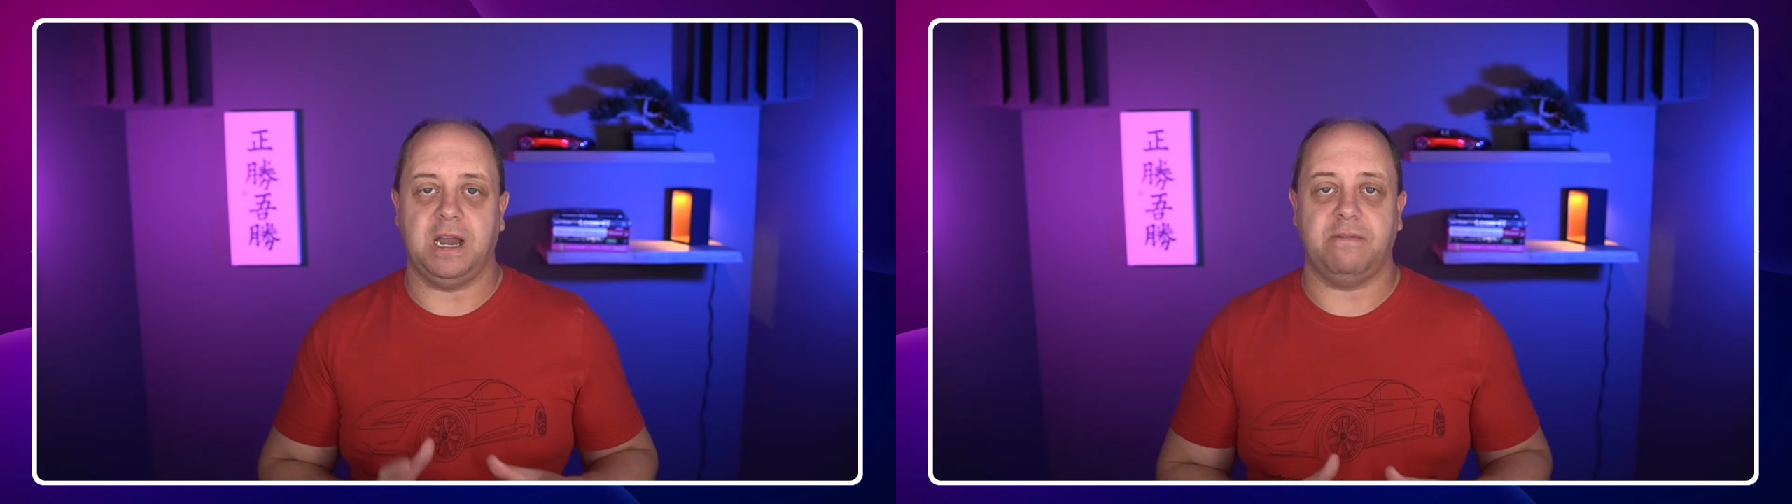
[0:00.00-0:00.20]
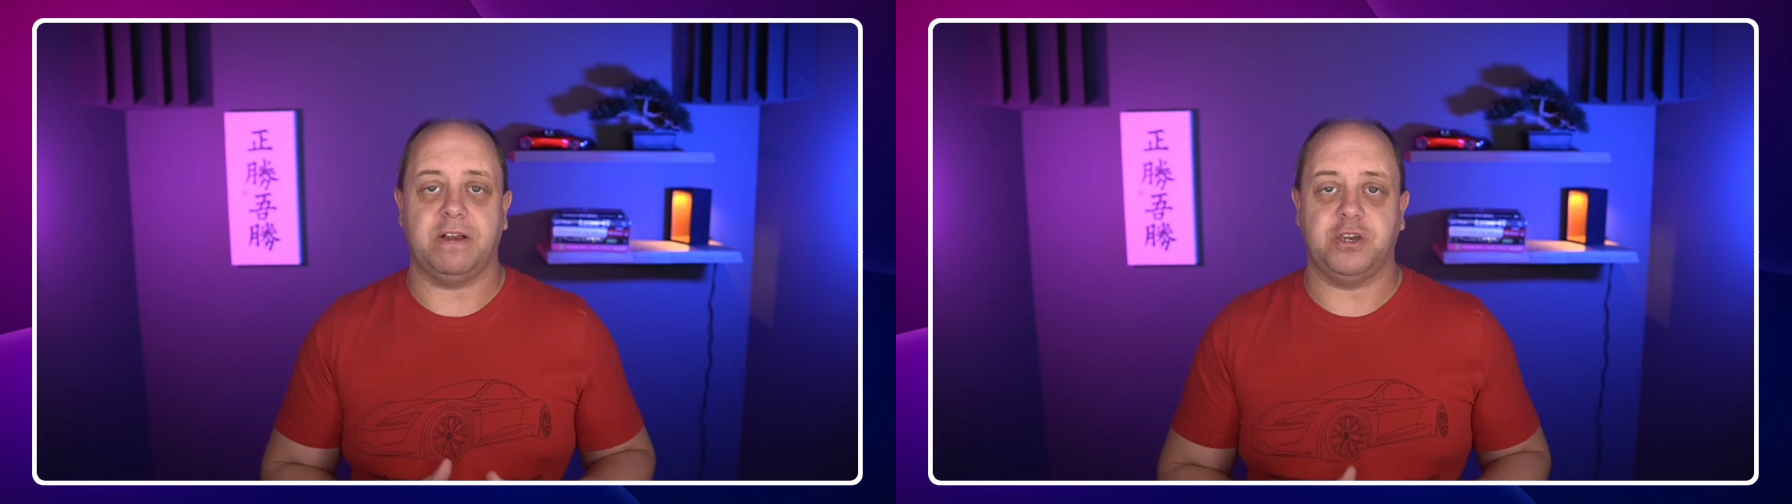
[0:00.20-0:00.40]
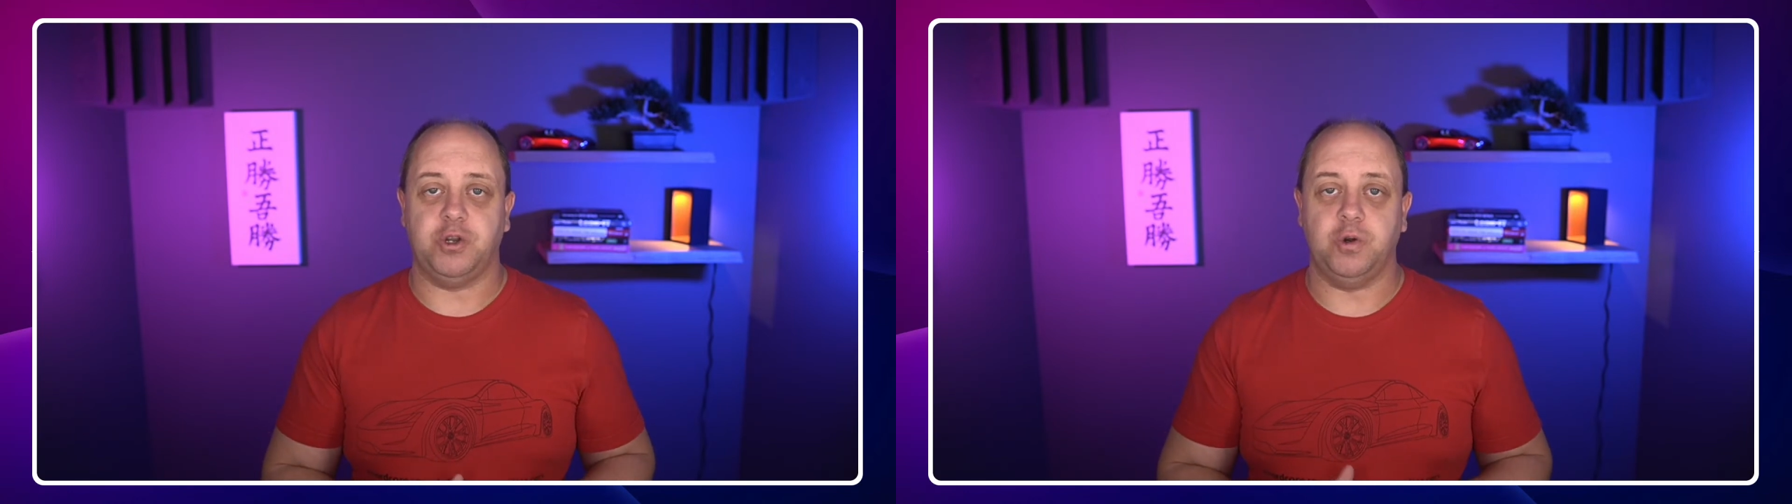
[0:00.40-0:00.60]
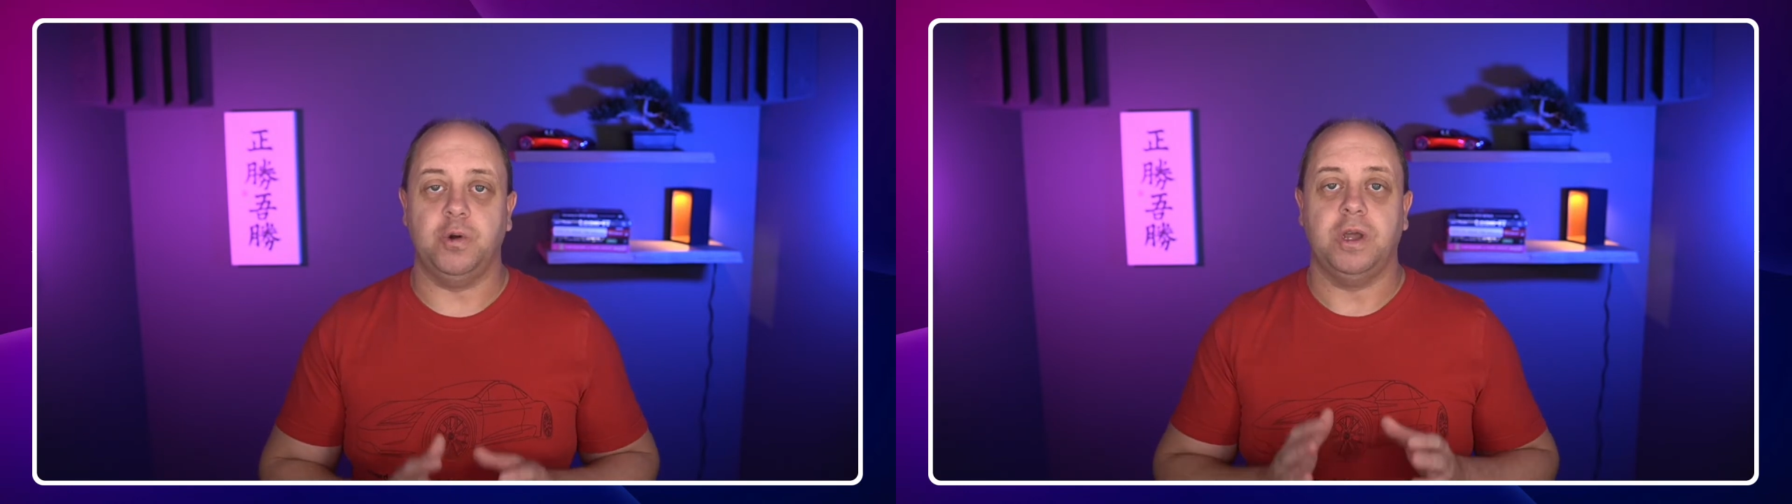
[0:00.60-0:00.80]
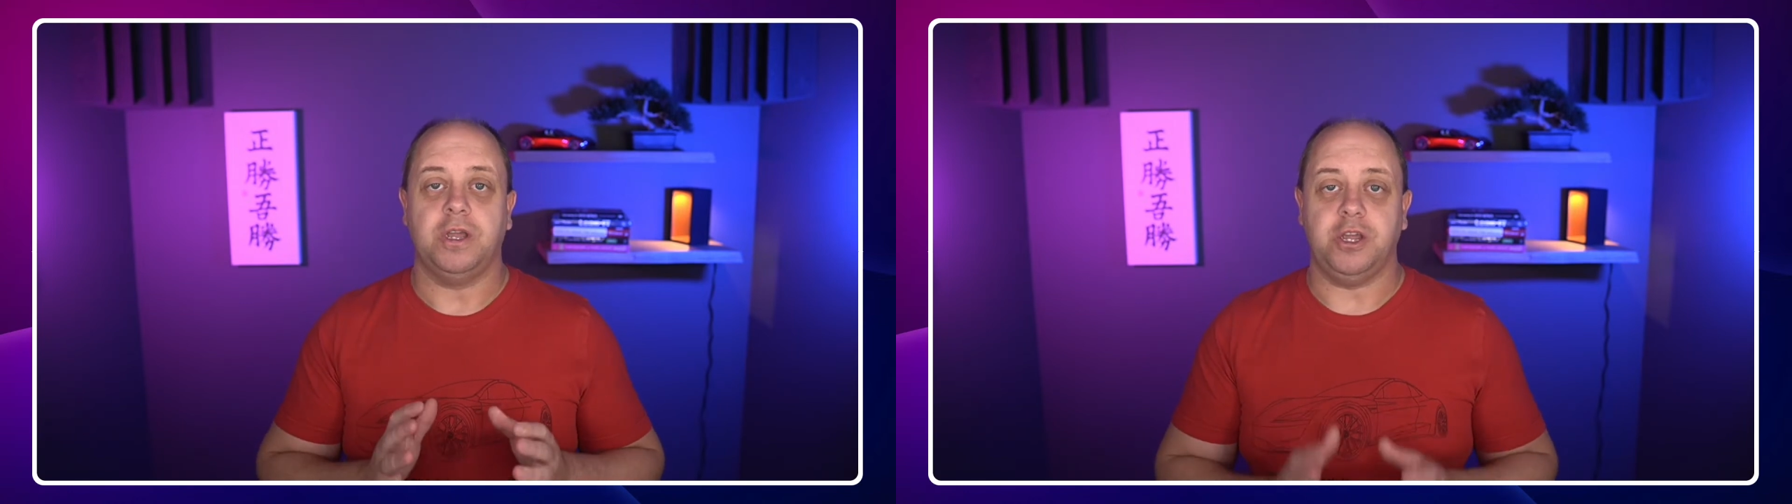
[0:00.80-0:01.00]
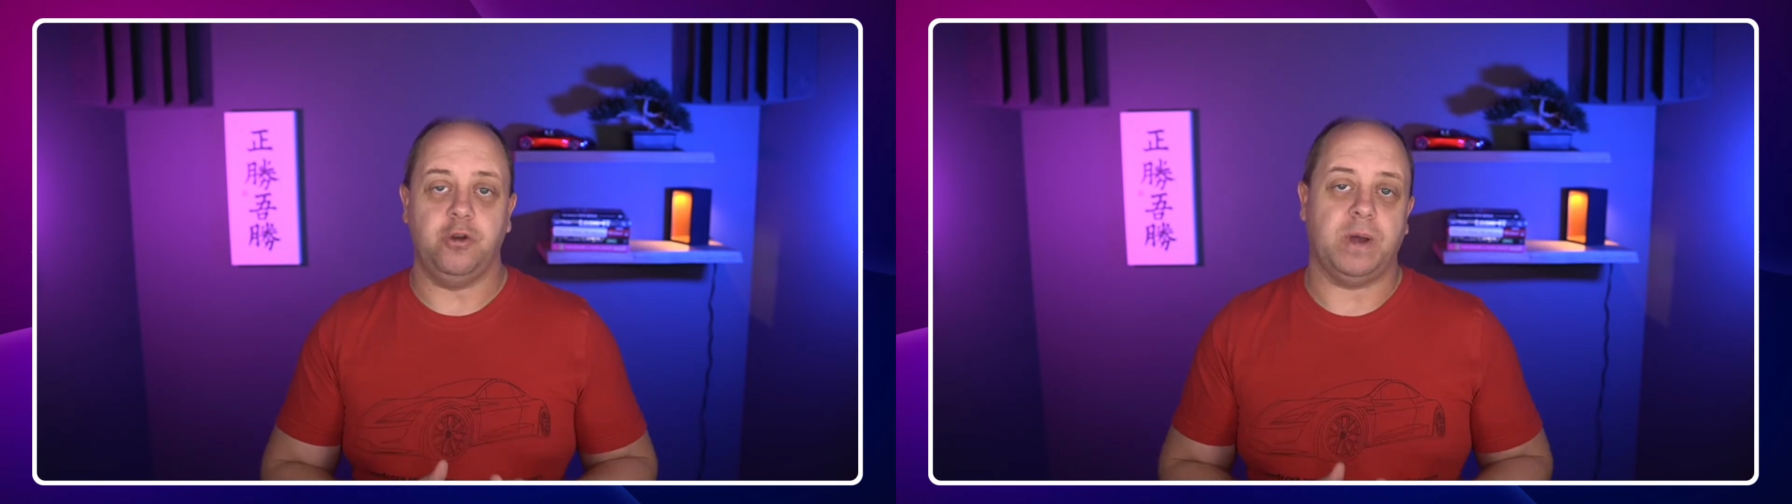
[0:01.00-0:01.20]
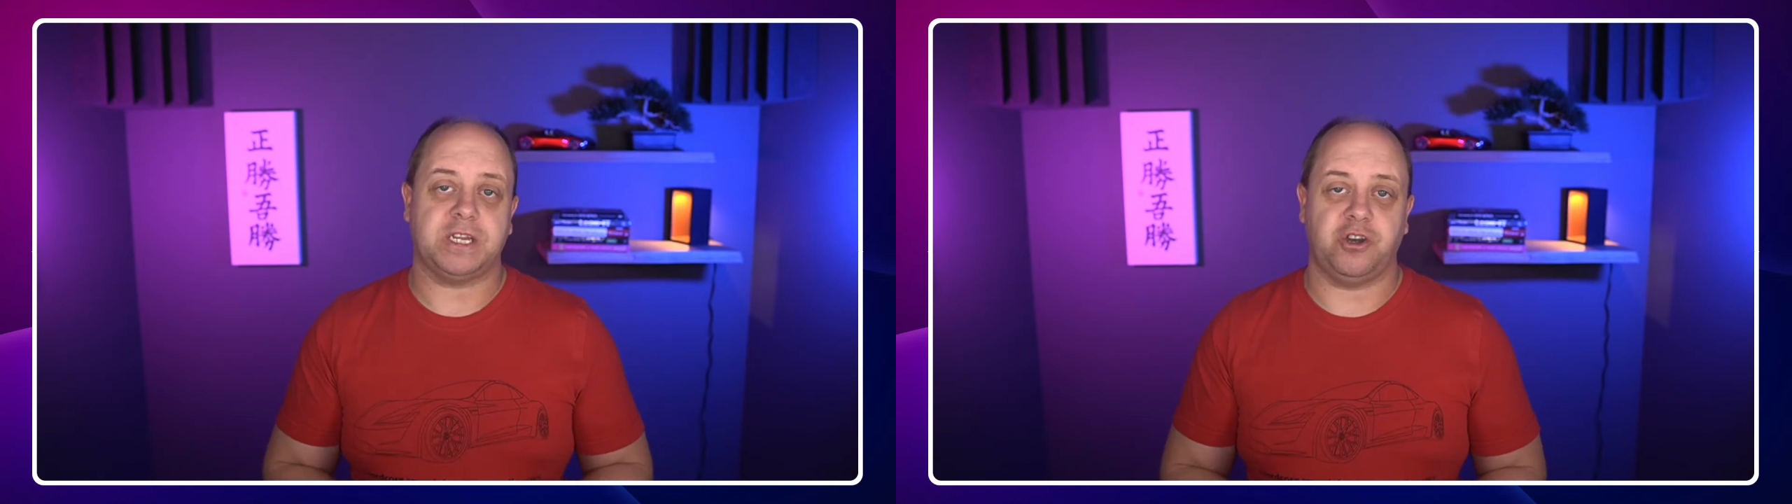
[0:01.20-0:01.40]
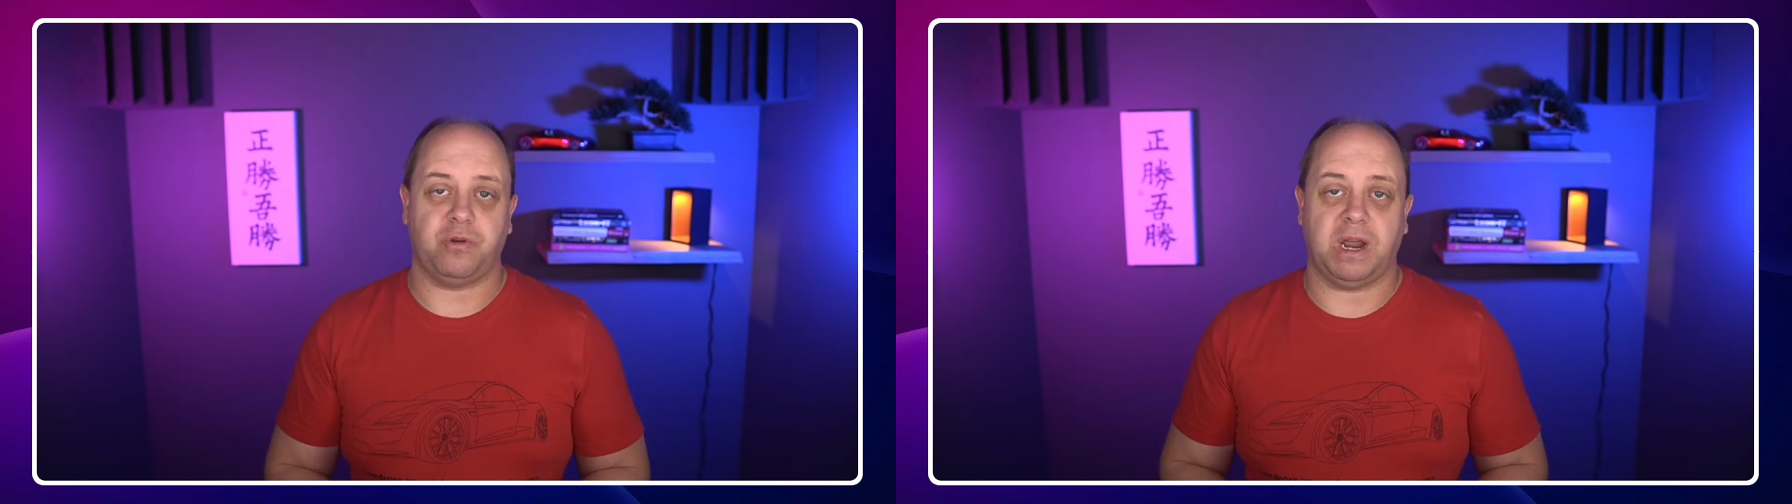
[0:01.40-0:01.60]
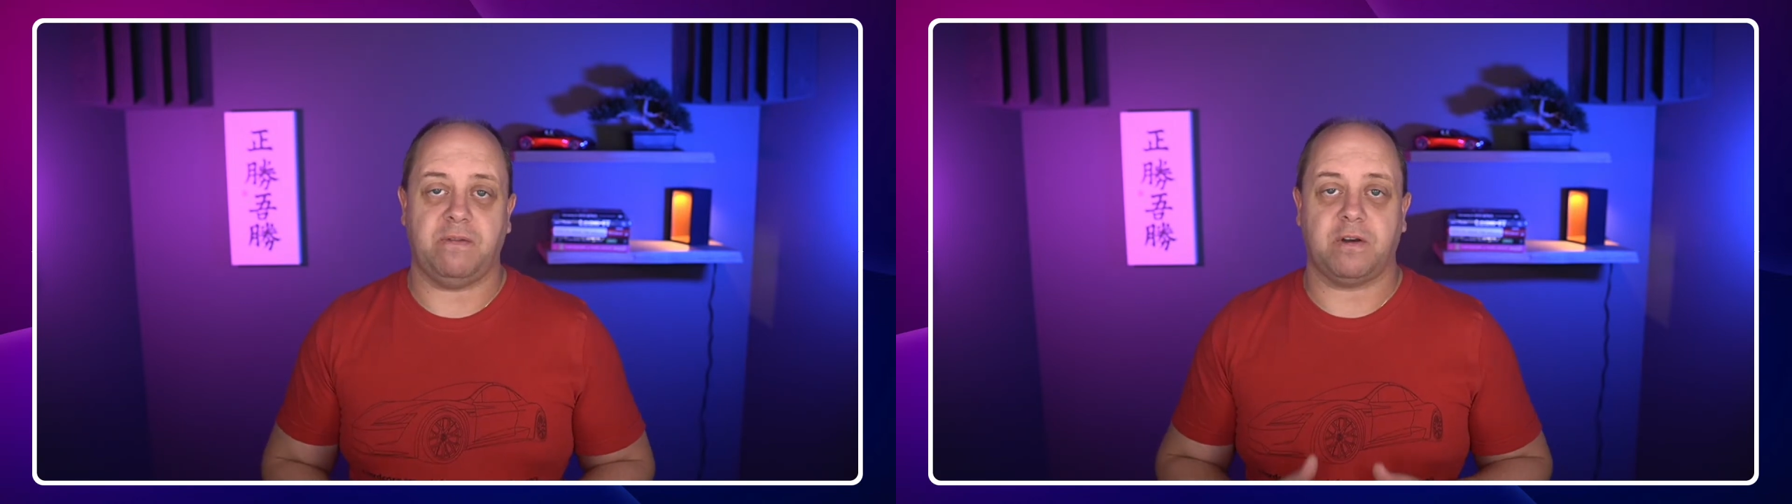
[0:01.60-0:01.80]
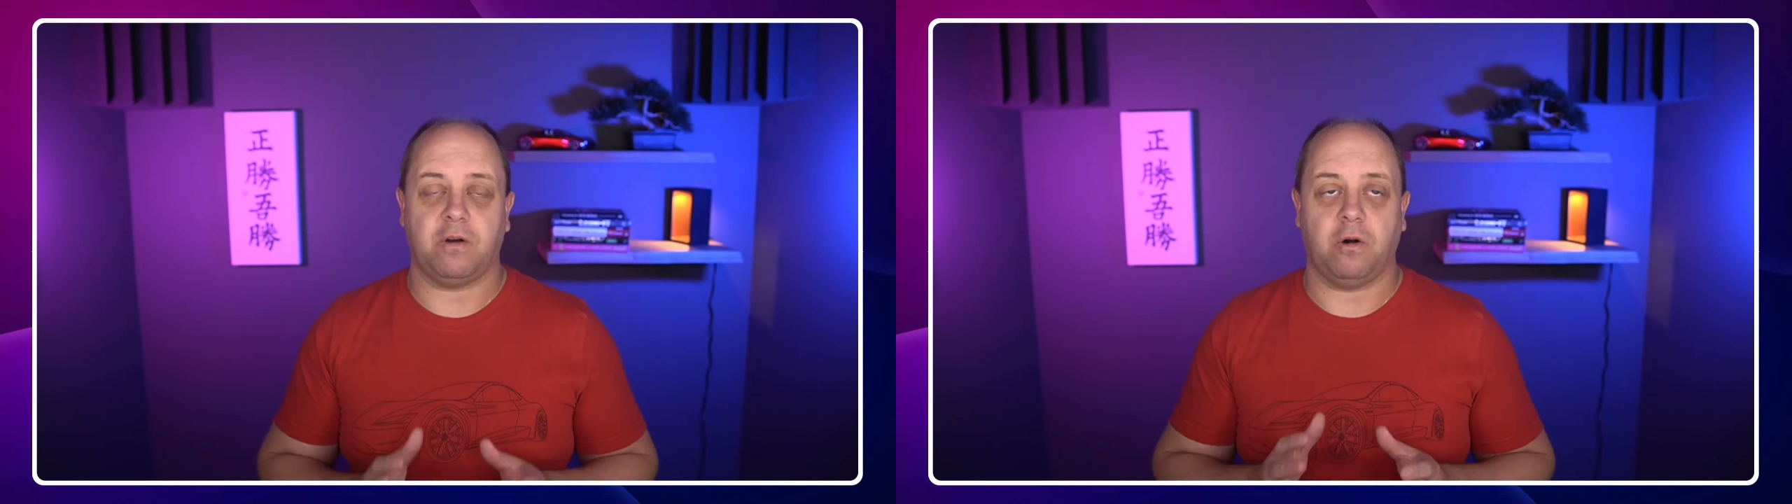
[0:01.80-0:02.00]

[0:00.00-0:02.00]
Level two, you as a driver